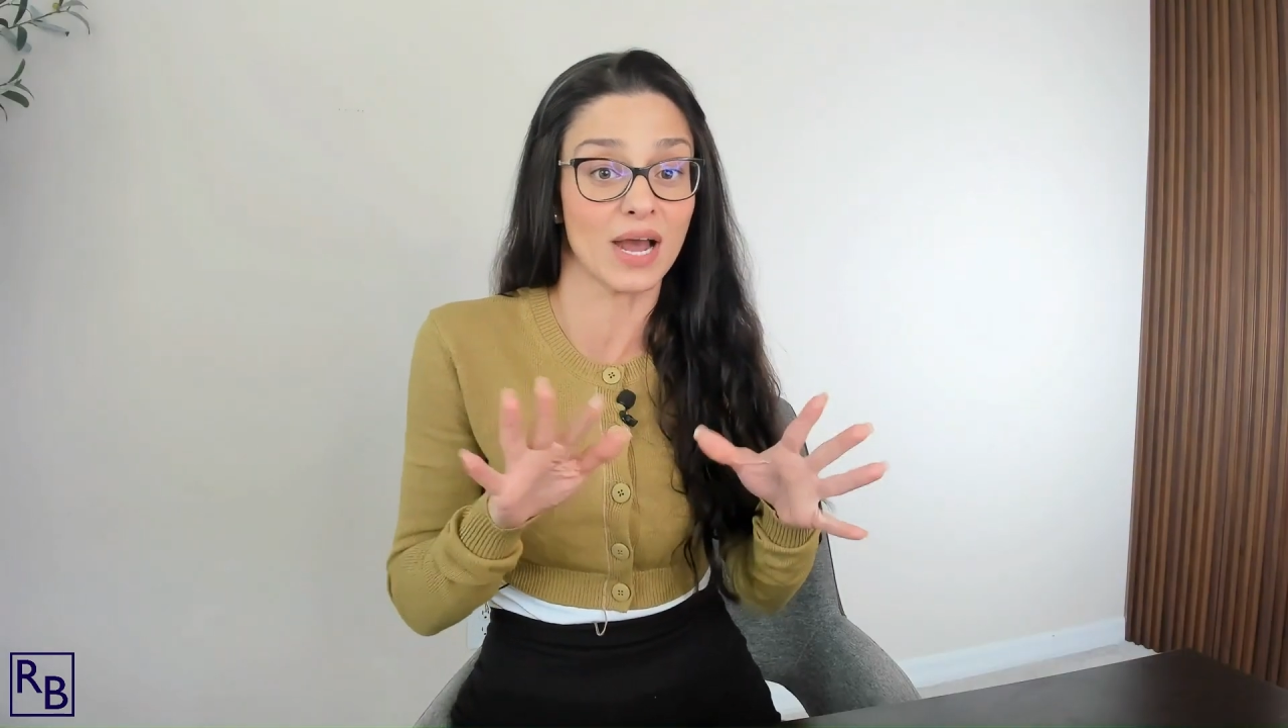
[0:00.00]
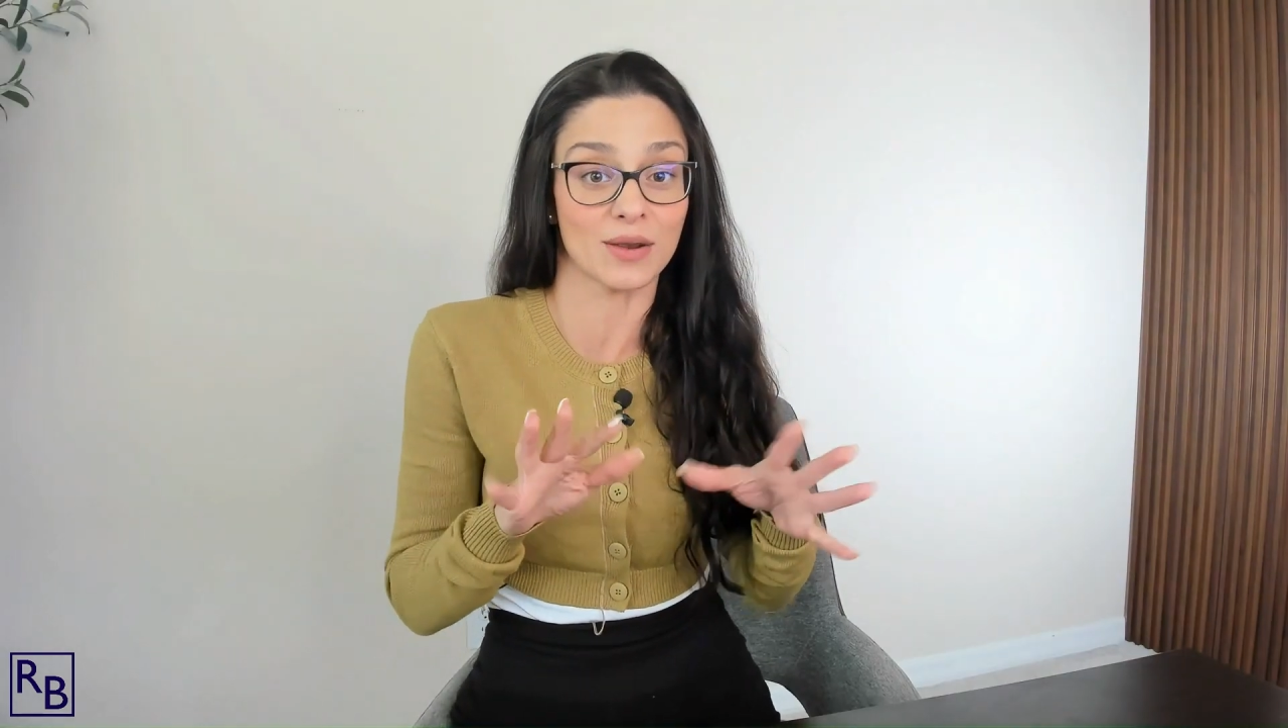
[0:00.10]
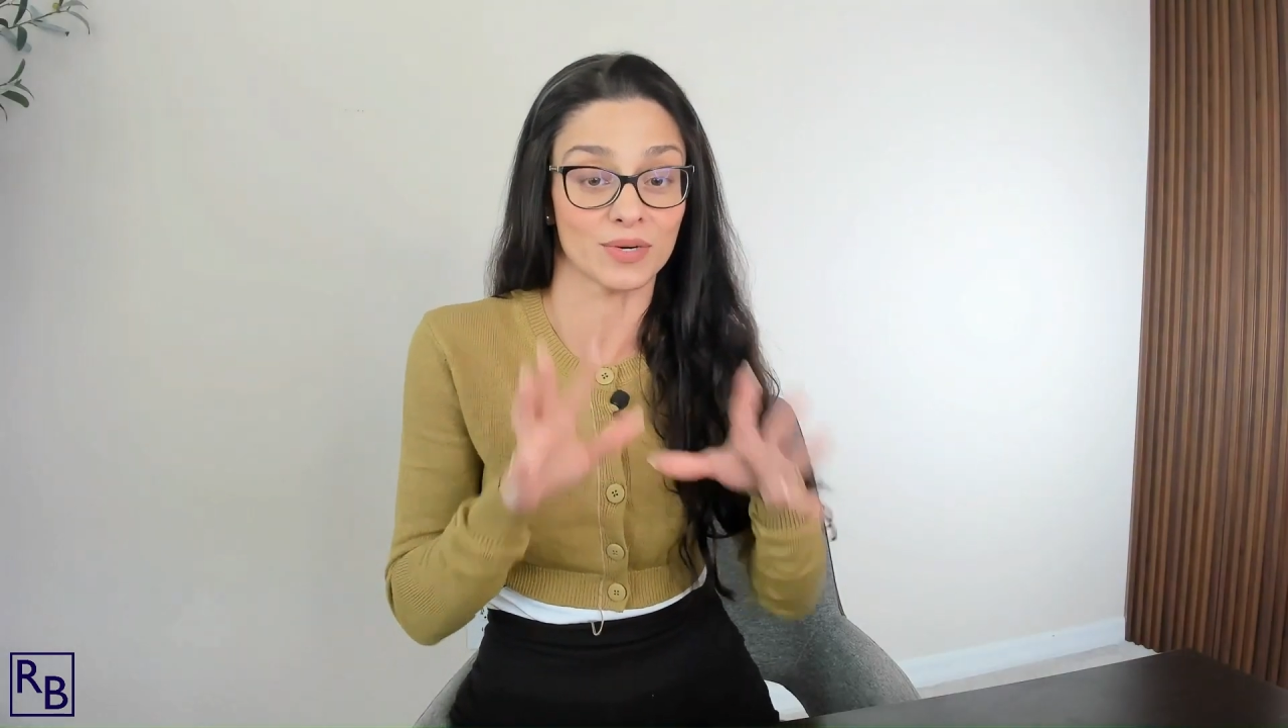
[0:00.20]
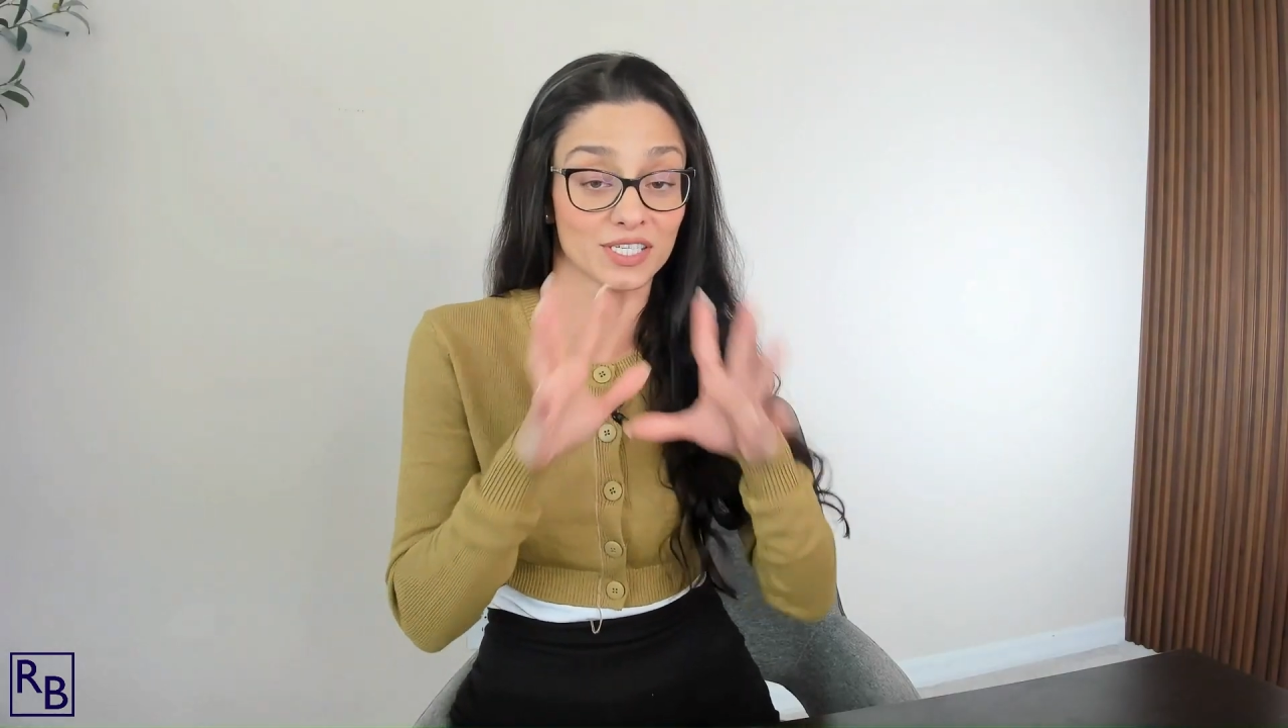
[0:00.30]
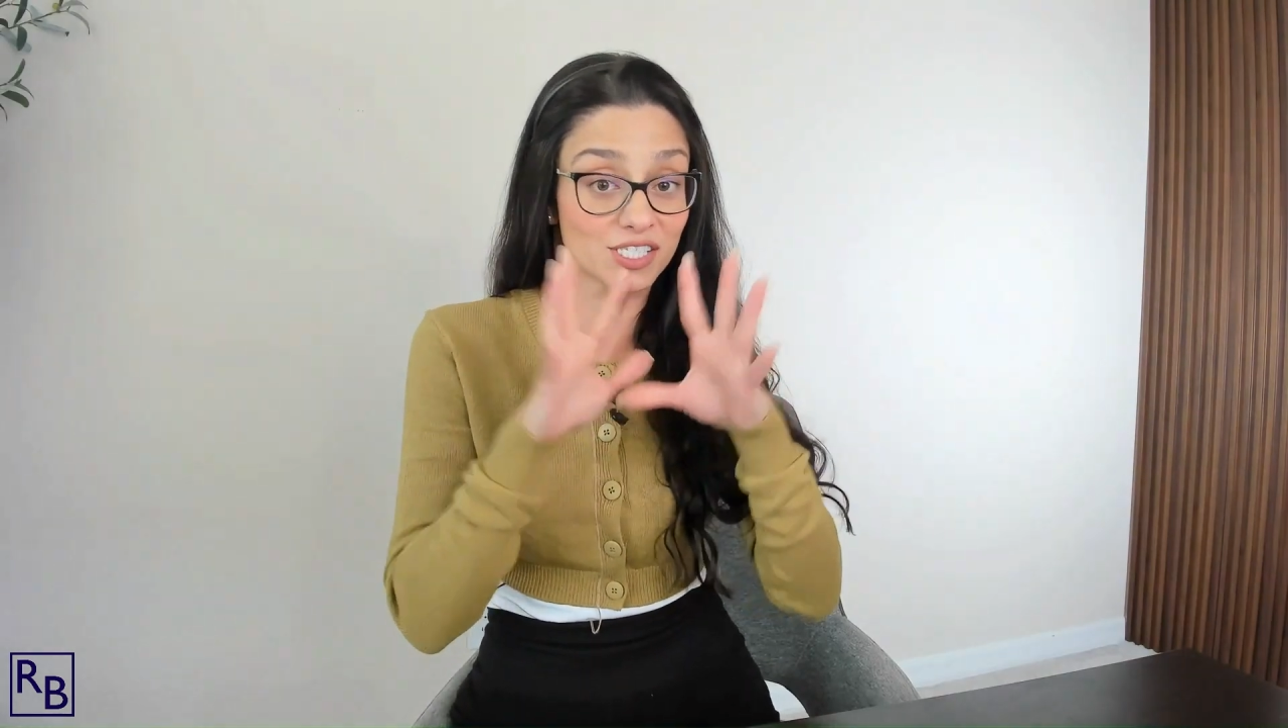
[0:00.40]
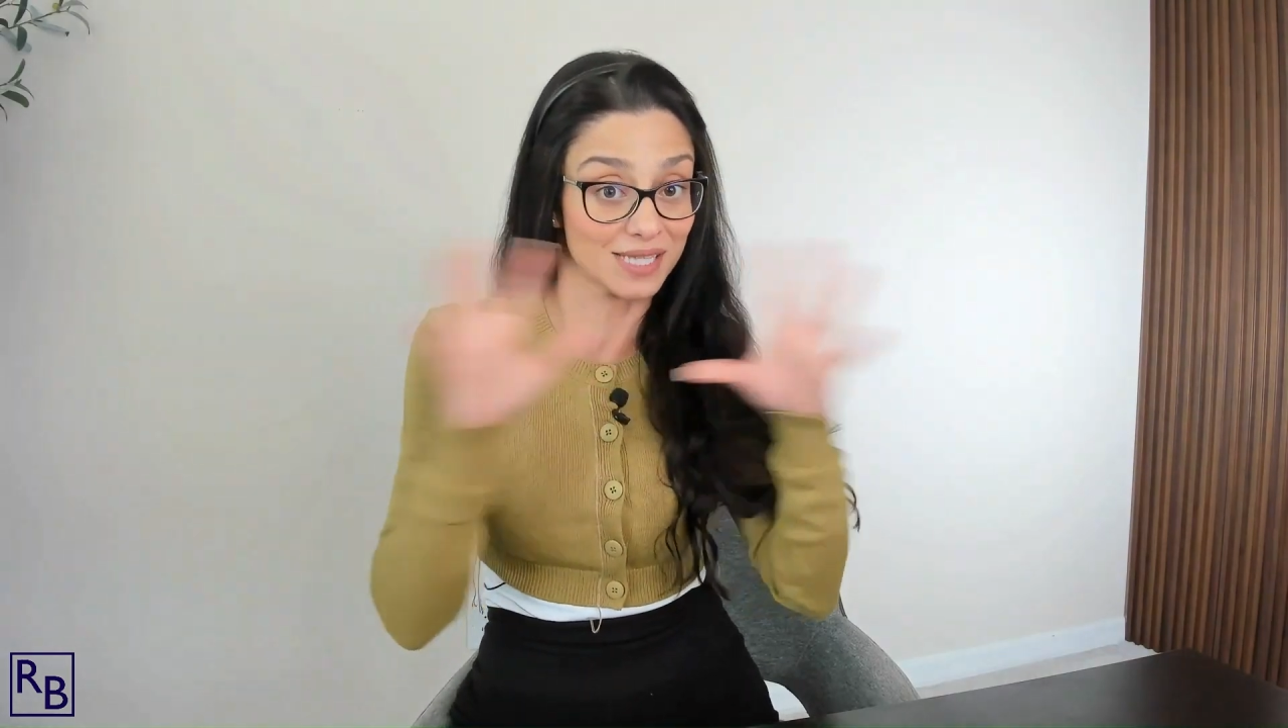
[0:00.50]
hours